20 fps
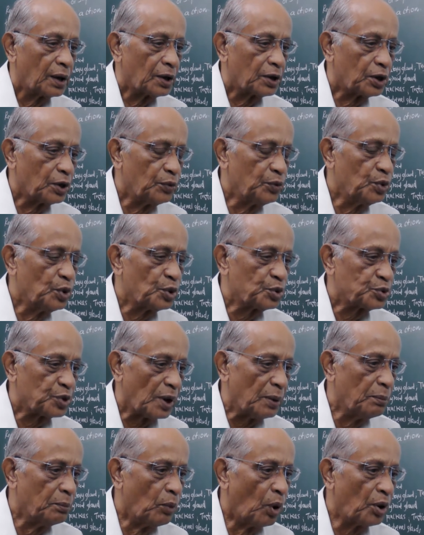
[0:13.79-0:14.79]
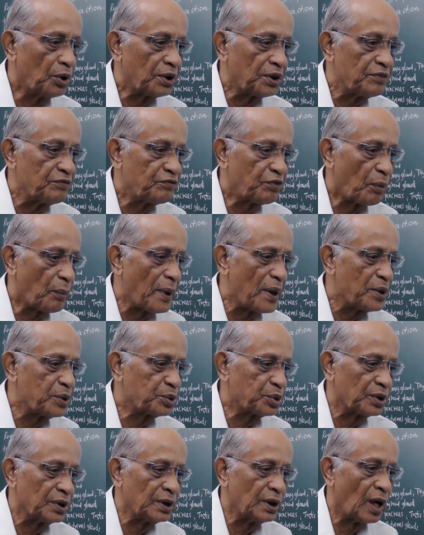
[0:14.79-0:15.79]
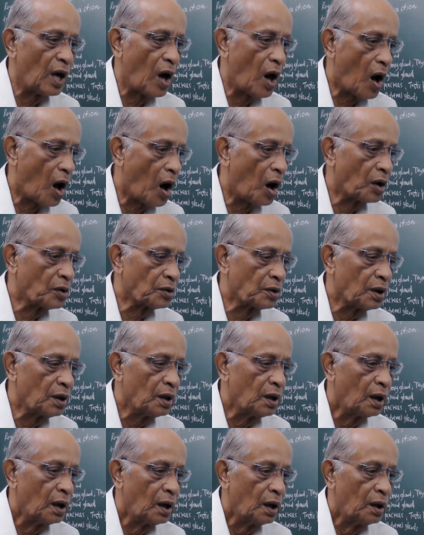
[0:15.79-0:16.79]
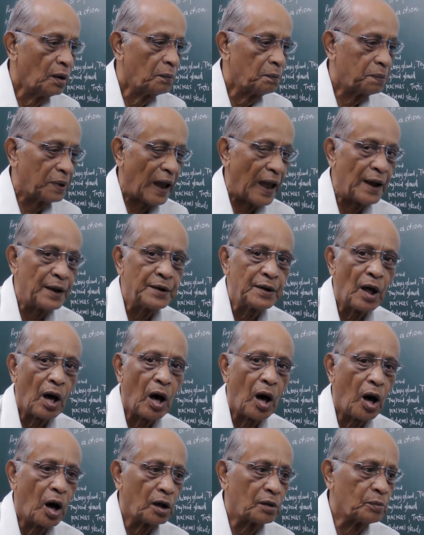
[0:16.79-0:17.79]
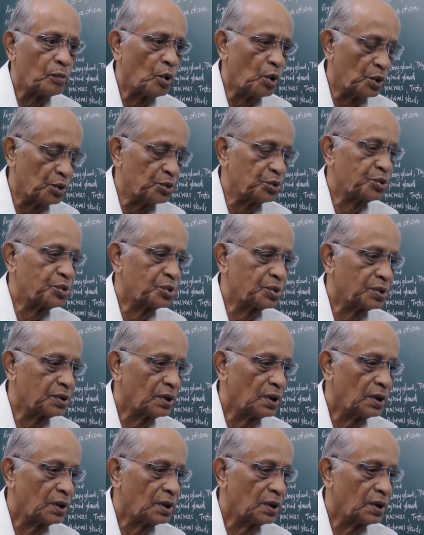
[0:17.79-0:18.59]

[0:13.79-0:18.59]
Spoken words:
give you some more information on plant hormones.